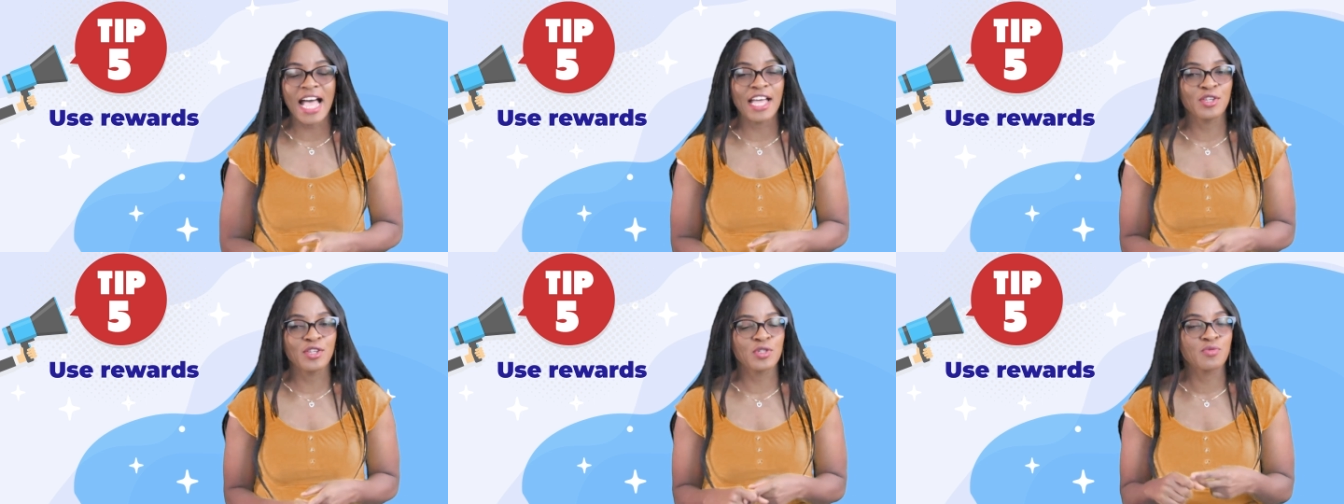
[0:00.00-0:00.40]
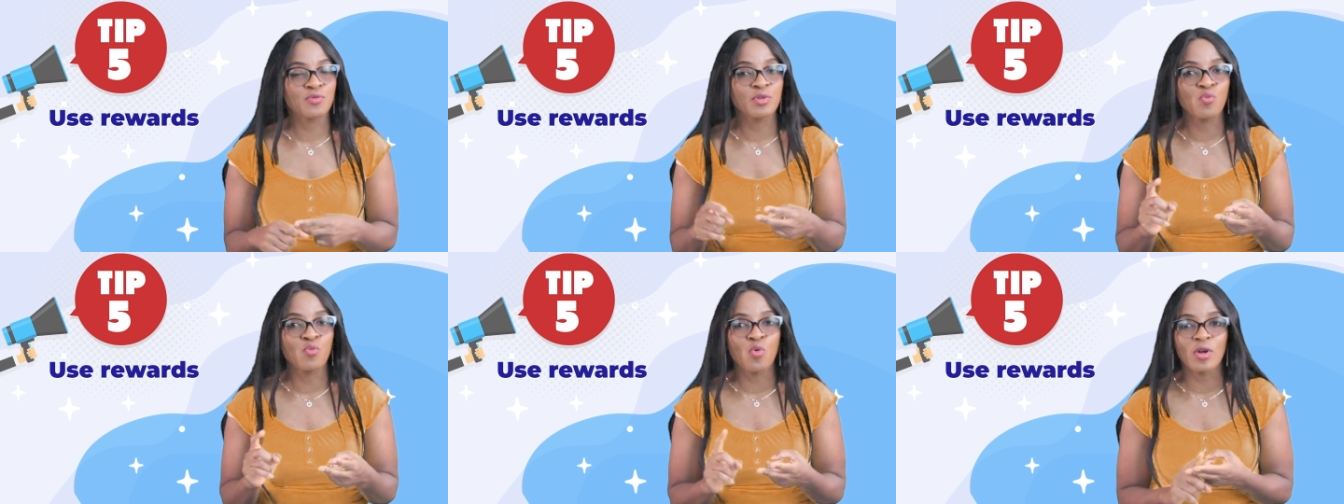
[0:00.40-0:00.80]
I use
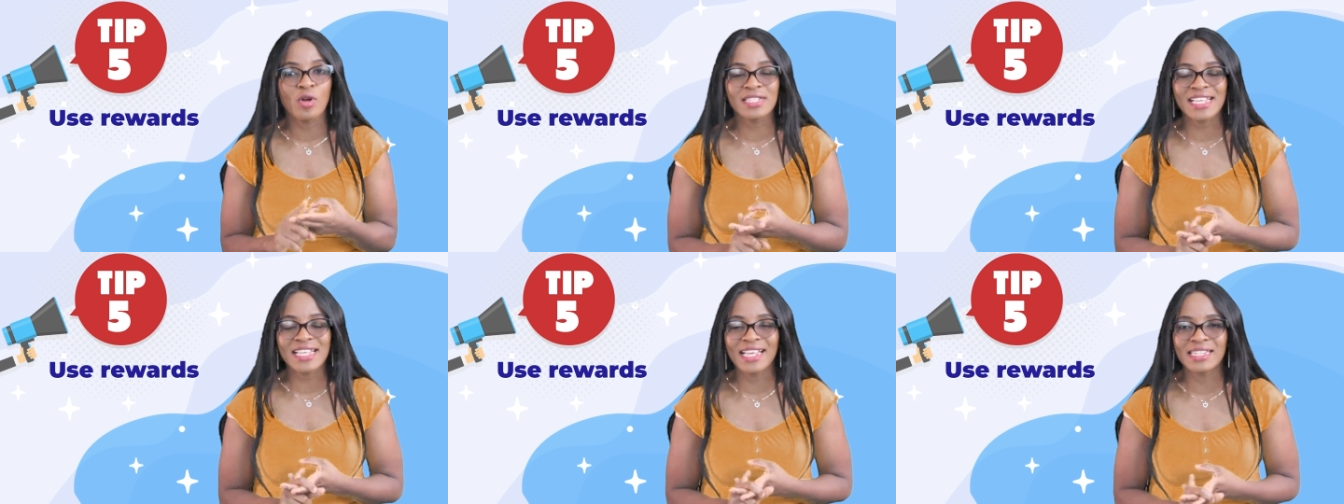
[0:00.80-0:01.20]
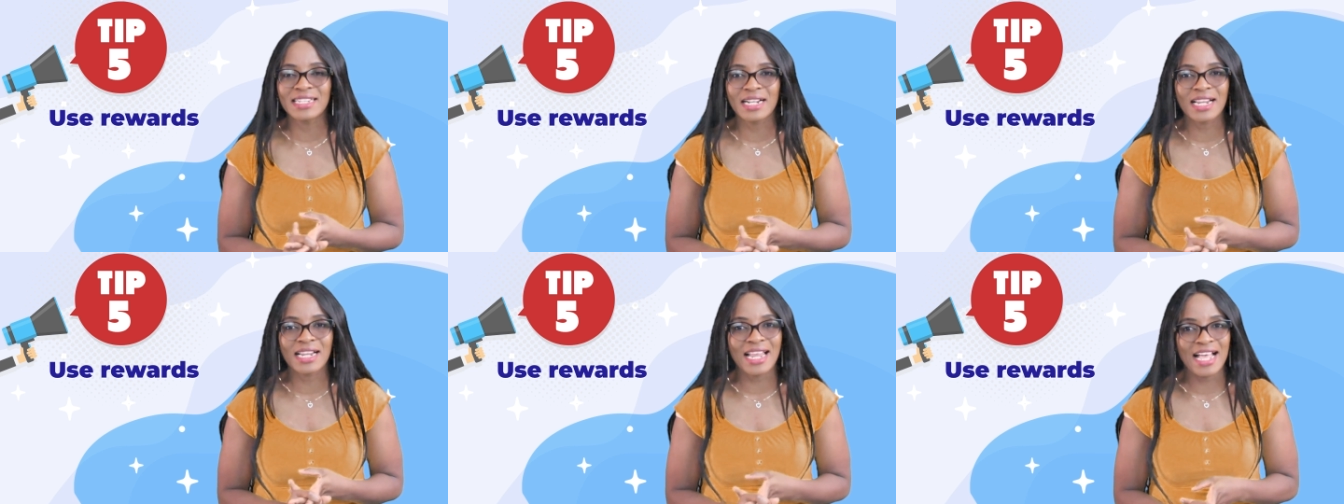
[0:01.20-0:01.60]
rewards in
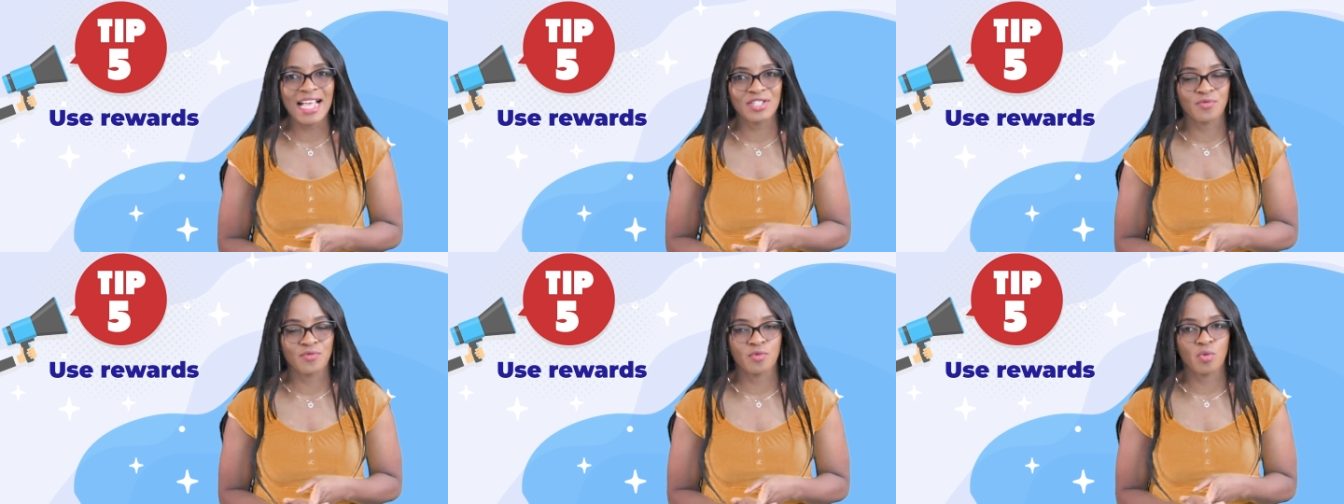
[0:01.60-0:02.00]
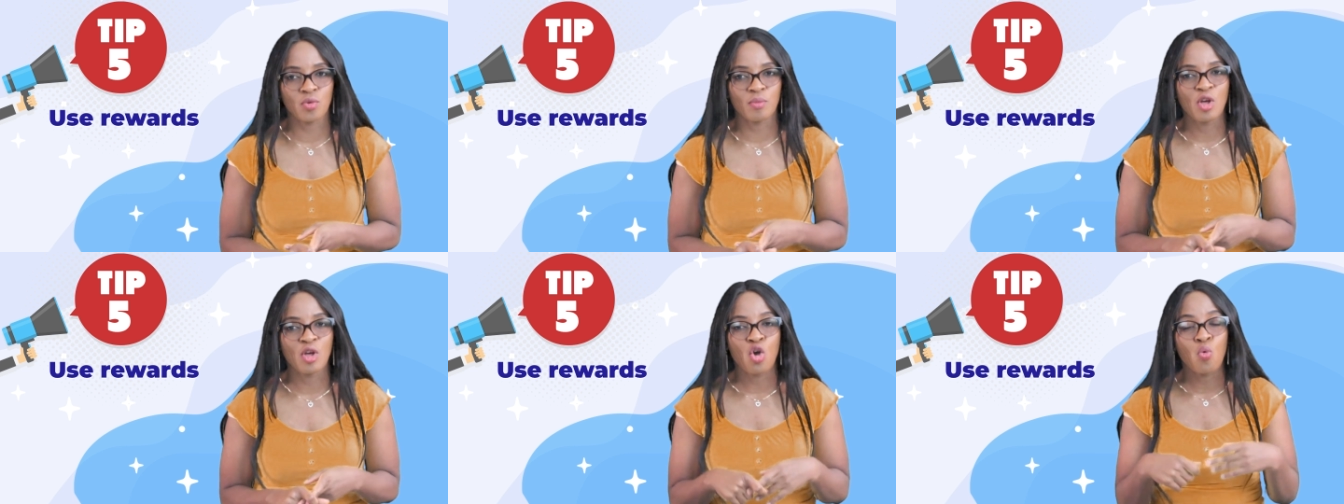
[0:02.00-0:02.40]
the classroom.